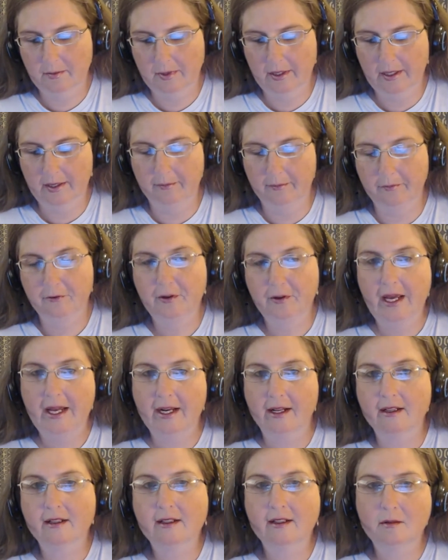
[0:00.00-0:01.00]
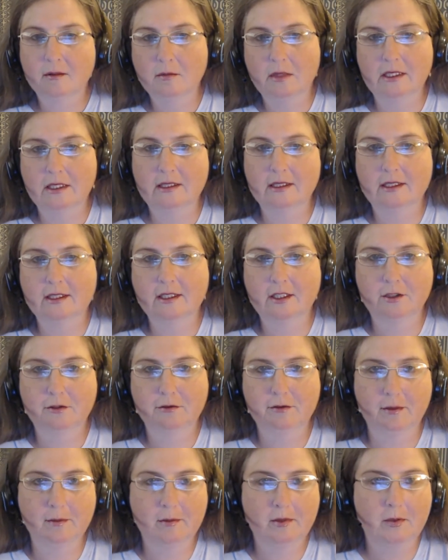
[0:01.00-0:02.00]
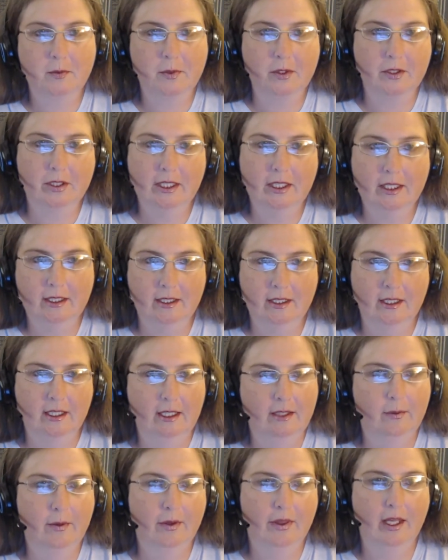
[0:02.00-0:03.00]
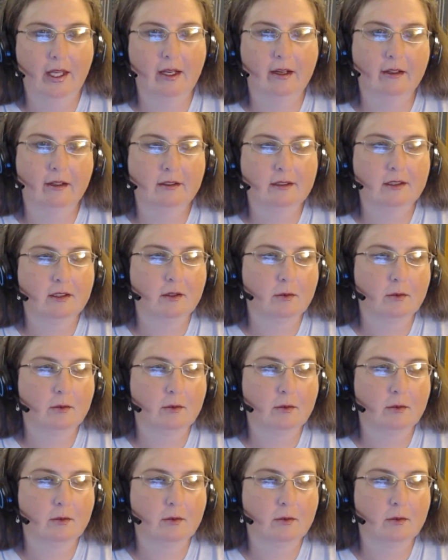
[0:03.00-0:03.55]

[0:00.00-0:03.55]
an emphatic message from Spirit with that card.